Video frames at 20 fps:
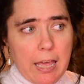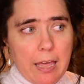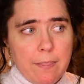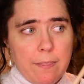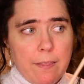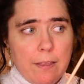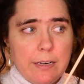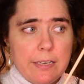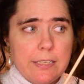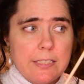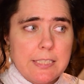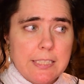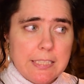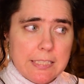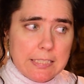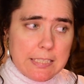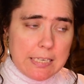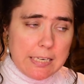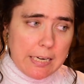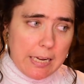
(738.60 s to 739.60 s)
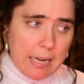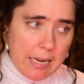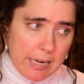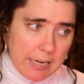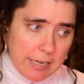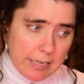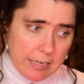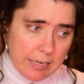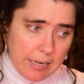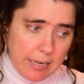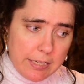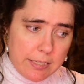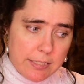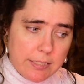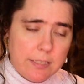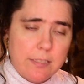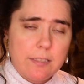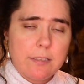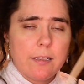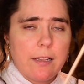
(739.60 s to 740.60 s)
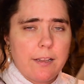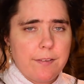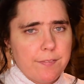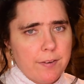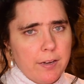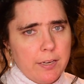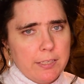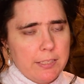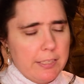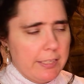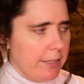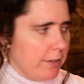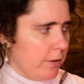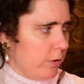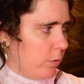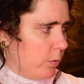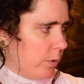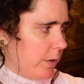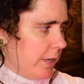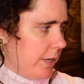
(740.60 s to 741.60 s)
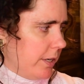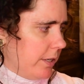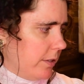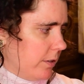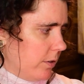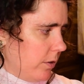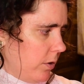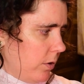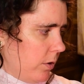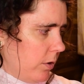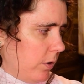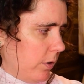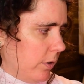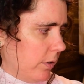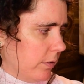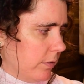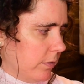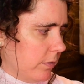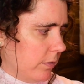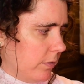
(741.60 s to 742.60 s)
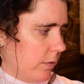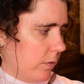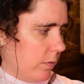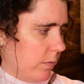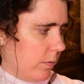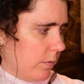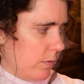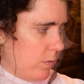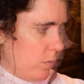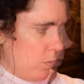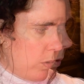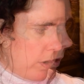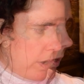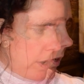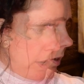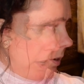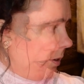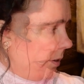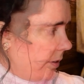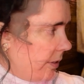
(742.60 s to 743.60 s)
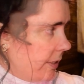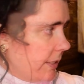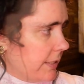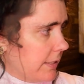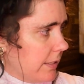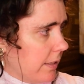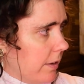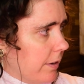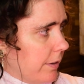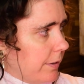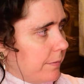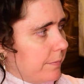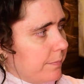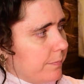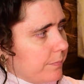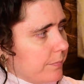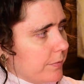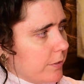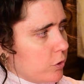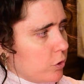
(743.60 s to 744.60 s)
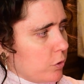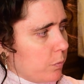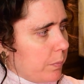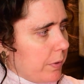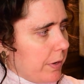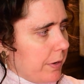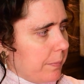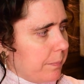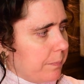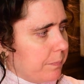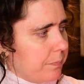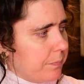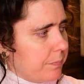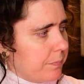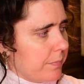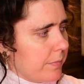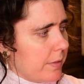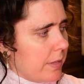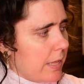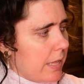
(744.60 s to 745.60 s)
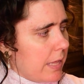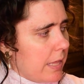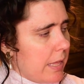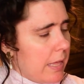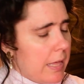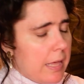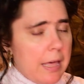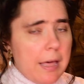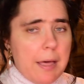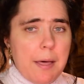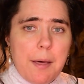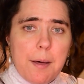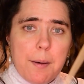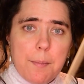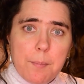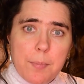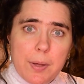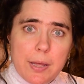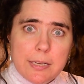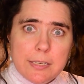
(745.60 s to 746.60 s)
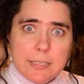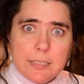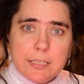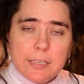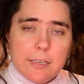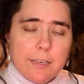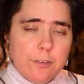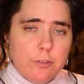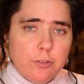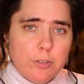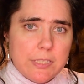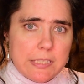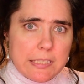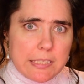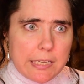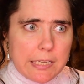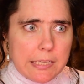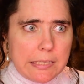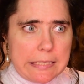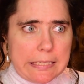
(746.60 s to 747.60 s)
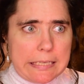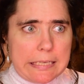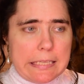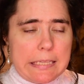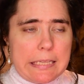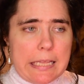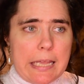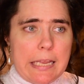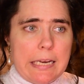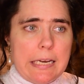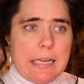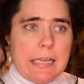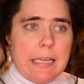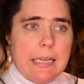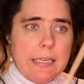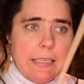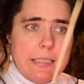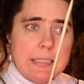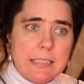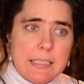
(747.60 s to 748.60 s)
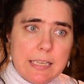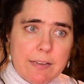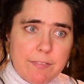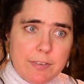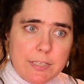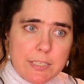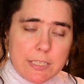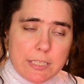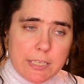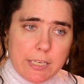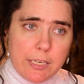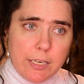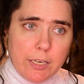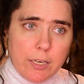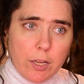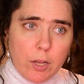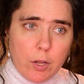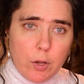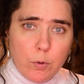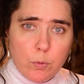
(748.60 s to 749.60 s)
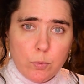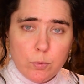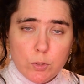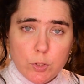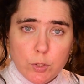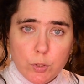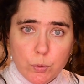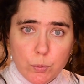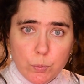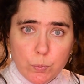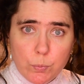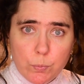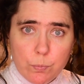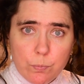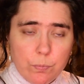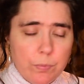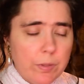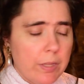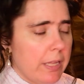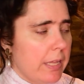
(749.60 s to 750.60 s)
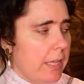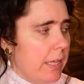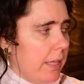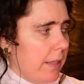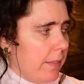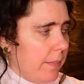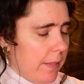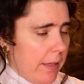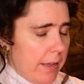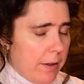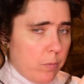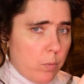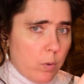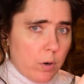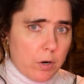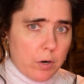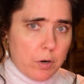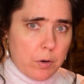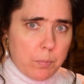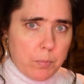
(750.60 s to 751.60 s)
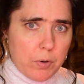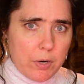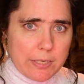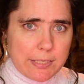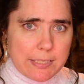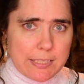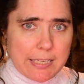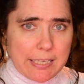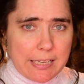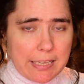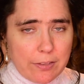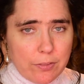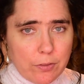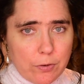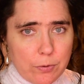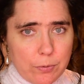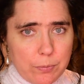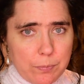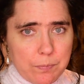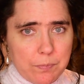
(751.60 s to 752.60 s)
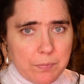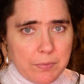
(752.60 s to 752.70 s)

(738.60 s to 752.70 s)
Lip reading: And then in 1688, they finally agreed on where this line should be. But interestingly, then in 1702, they were brought together.